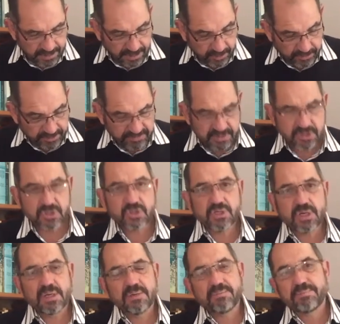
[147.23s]
However, the
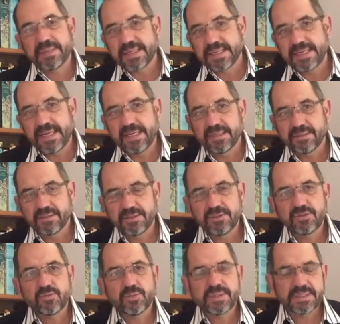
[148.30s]
psalm
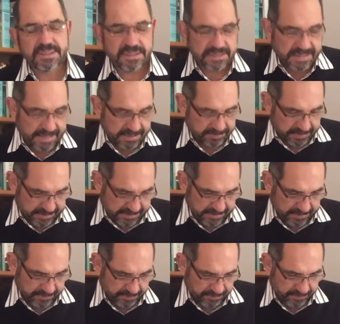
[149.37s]
begins with a statement.
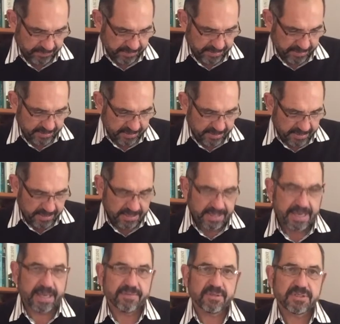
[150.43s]

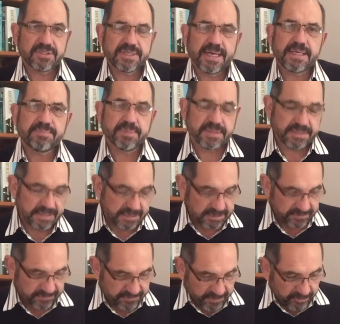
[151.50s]
And the statement is
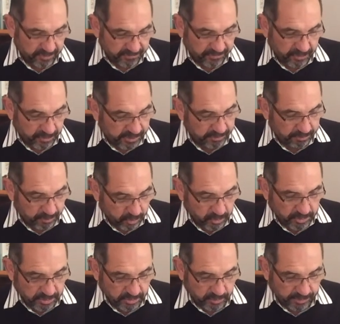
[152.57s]
a very, very
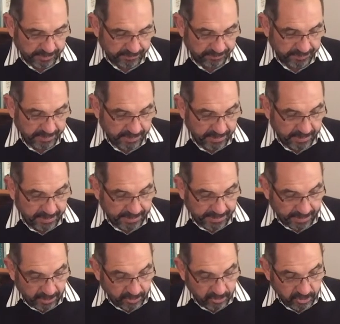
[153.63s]
important one.
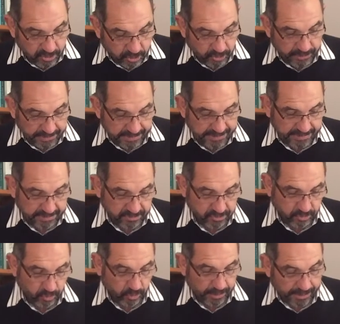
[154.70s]
How good it is,
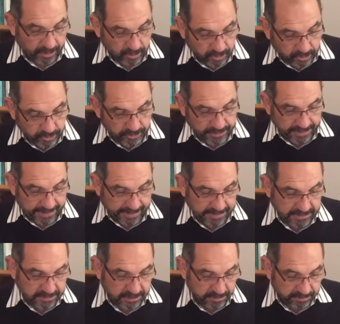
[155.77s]
or how good
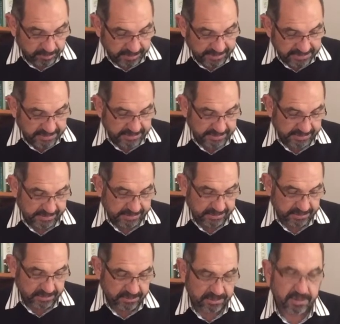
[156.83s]
and pleasant it
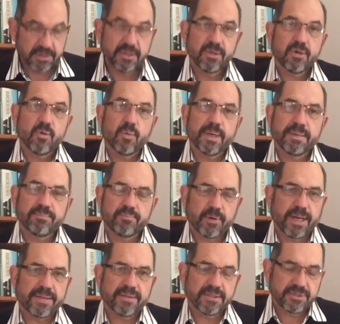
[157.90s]
is, when
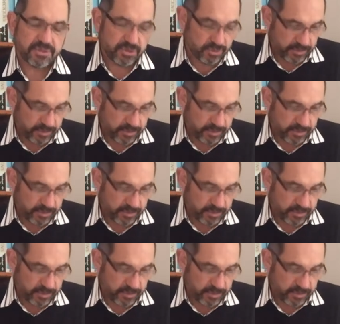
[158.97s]
brothers